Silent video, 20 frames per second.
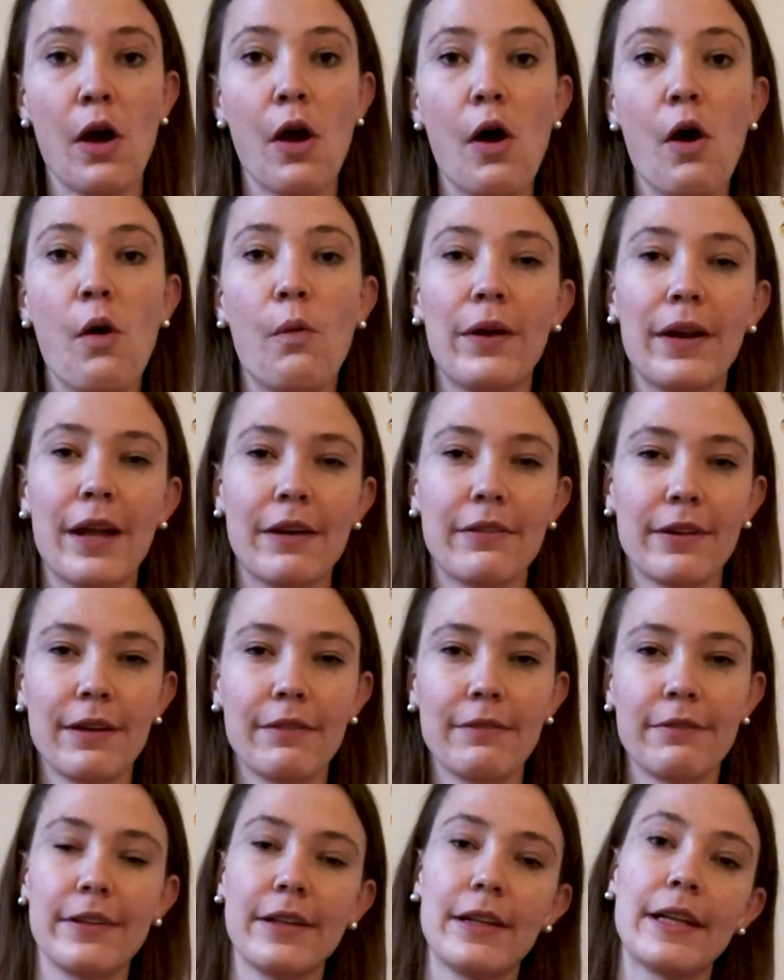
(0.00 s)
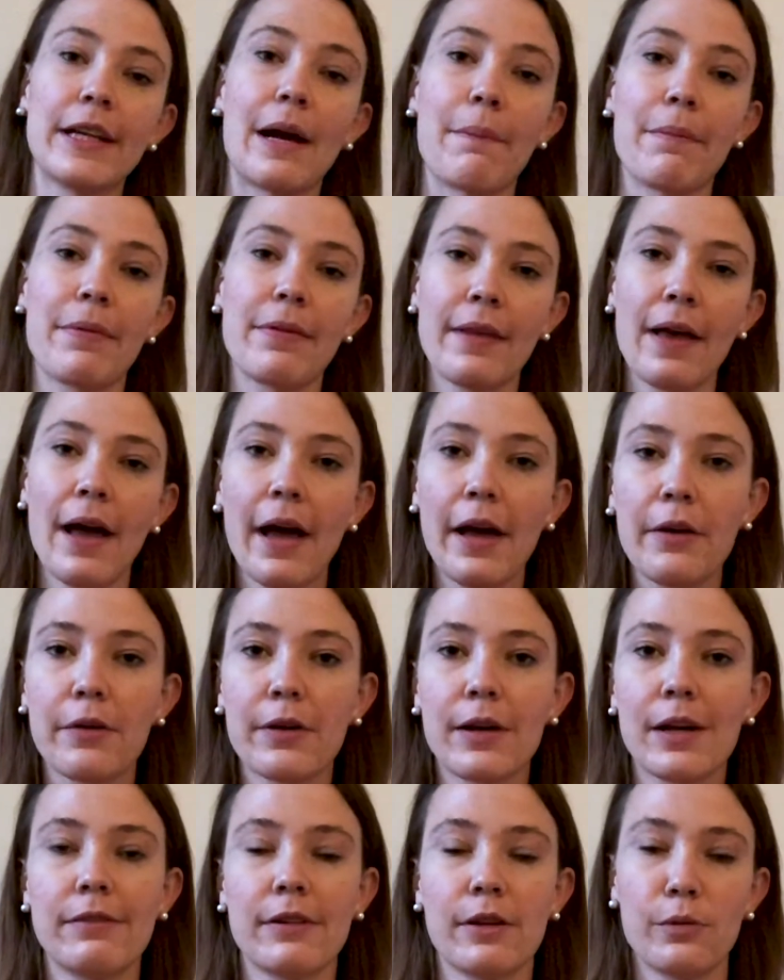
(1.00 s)
Whenever I'm feeling upset or
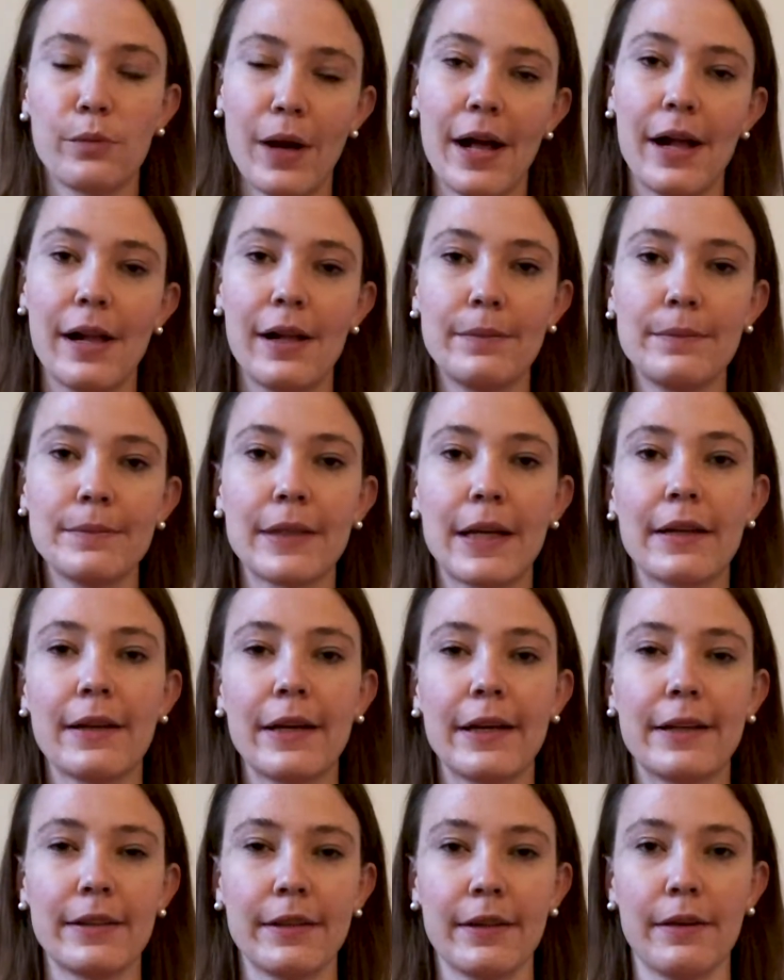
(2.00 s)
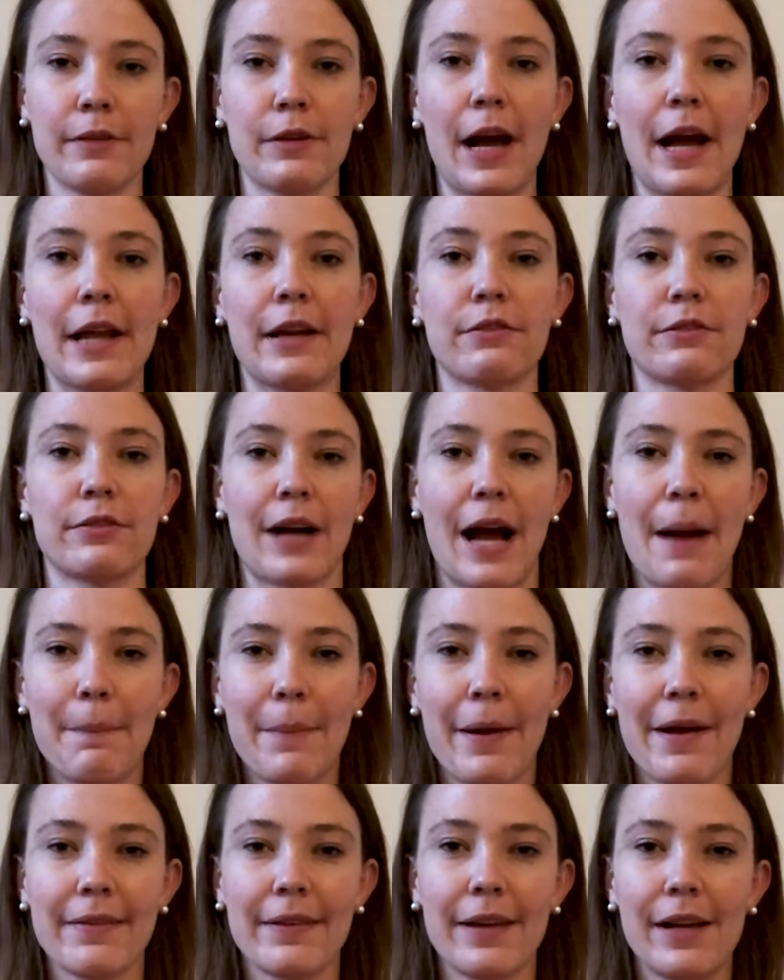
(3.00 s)
overwhelmed, I like to kind of wrap
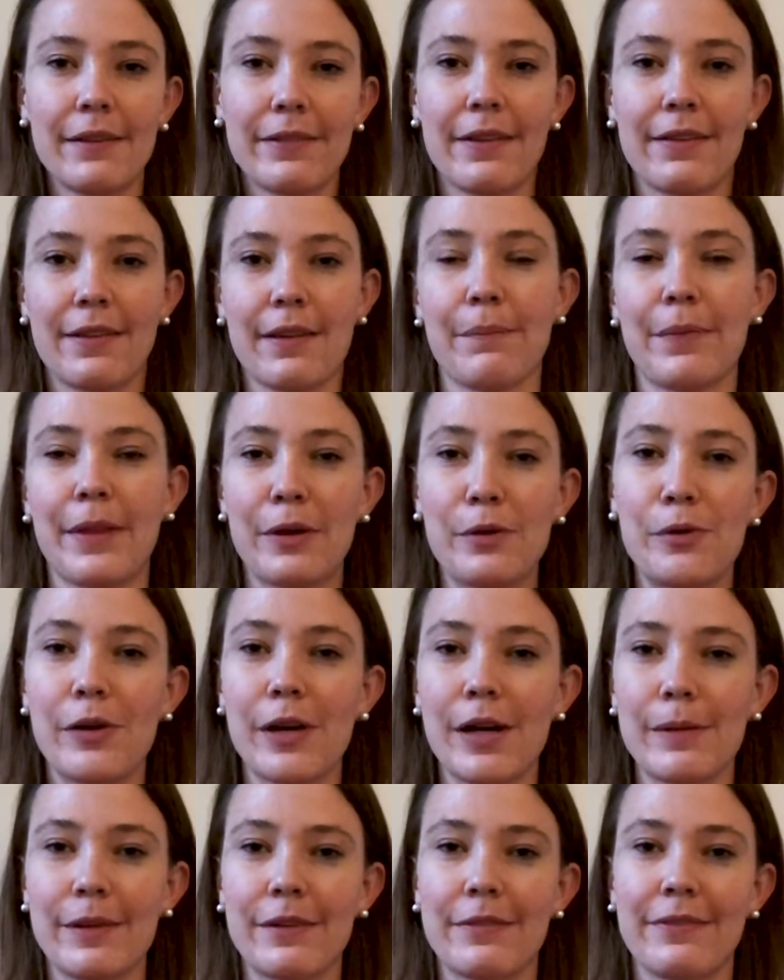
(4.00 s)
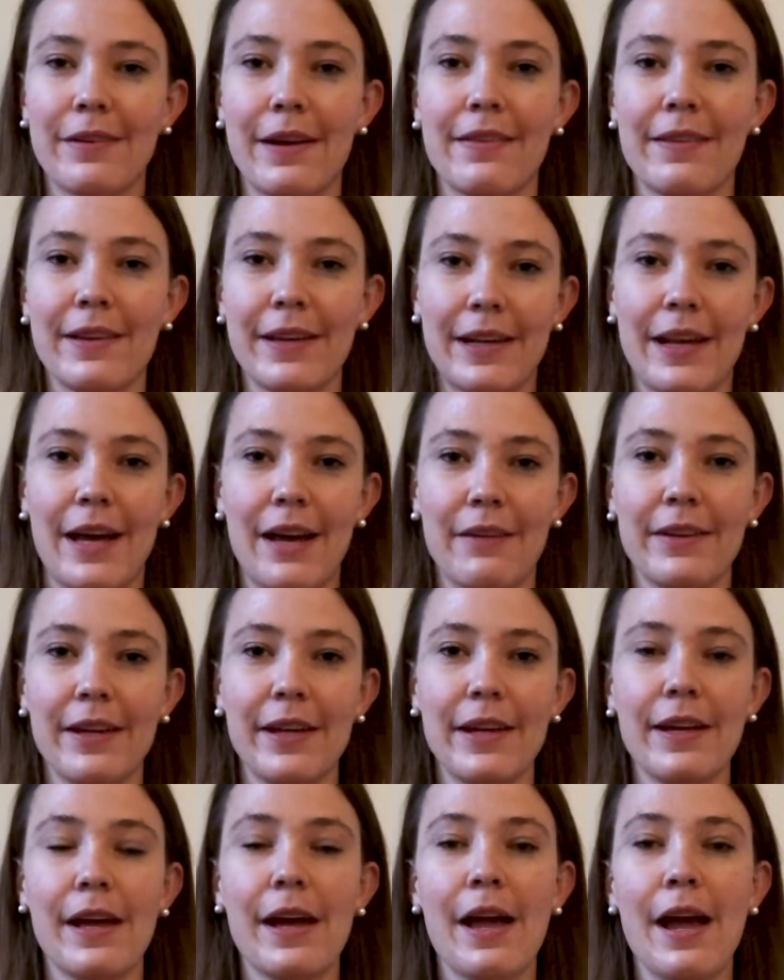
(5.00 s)
myself in something warm and fuzzy and
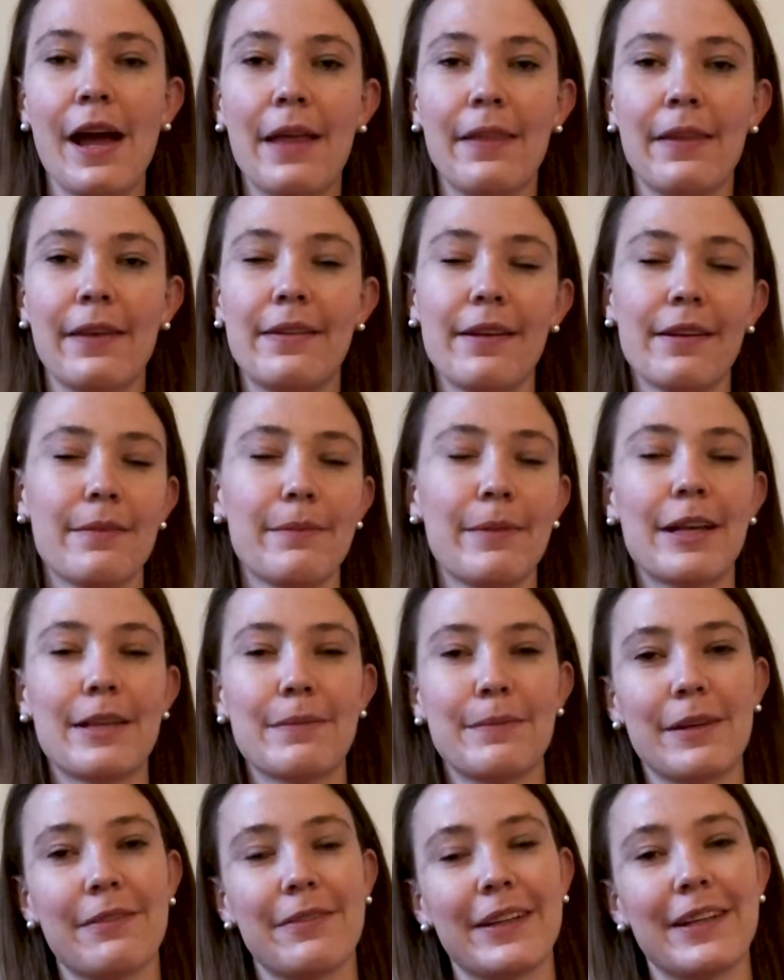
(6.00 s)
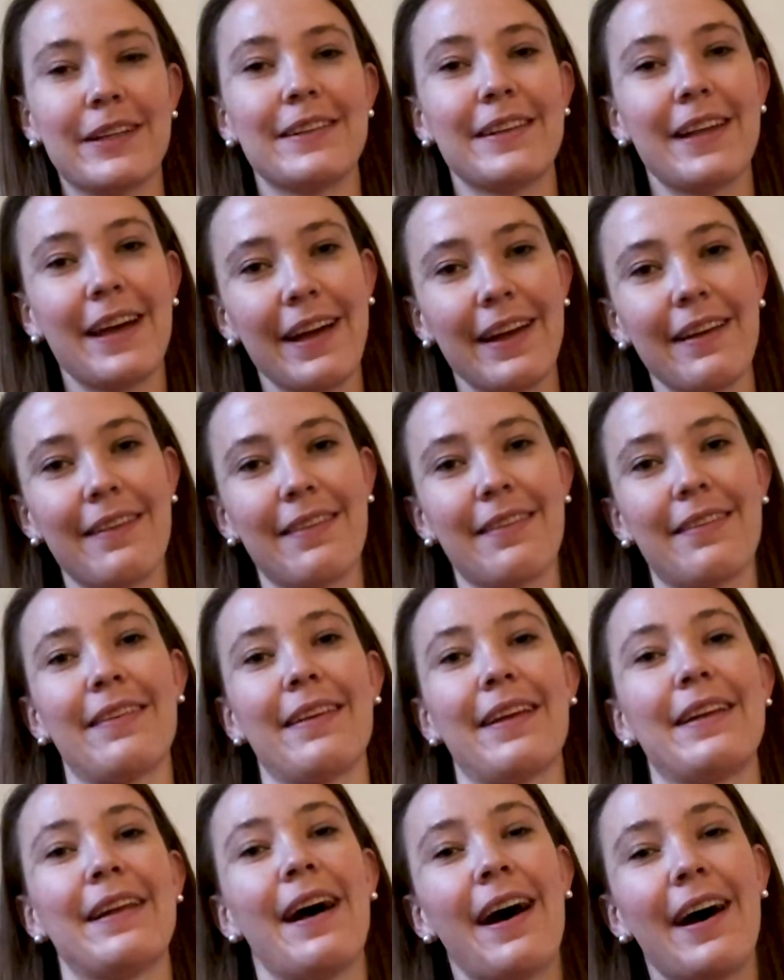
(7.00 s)
heavy that just makes me feel nice
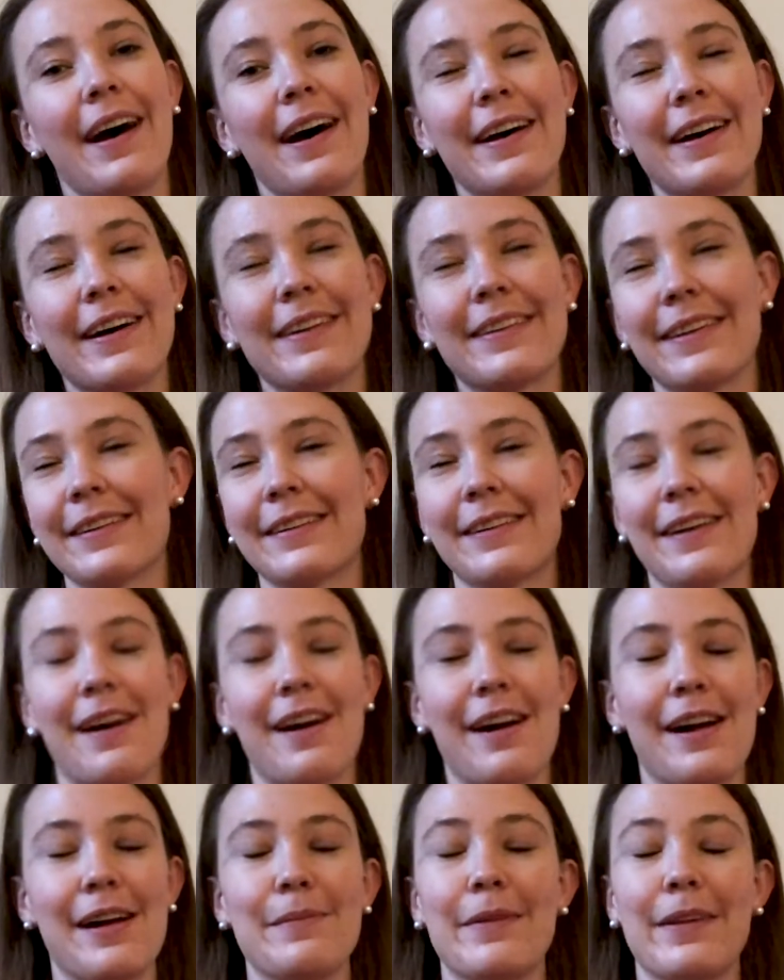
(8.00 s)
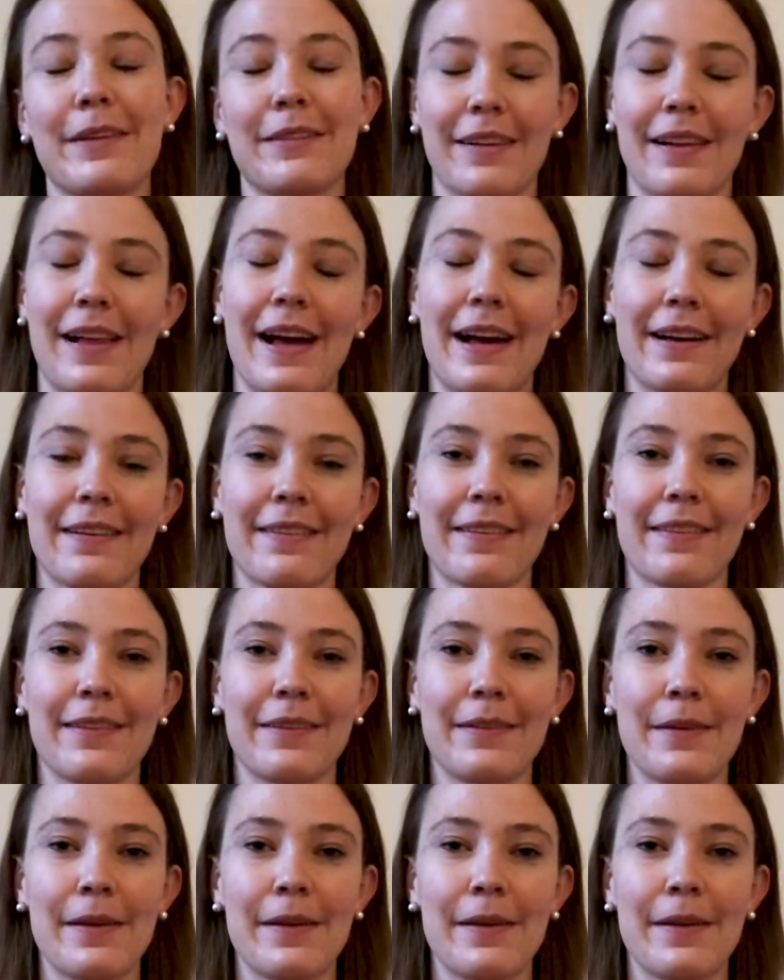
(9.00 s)
and hugged and calm and relaxed.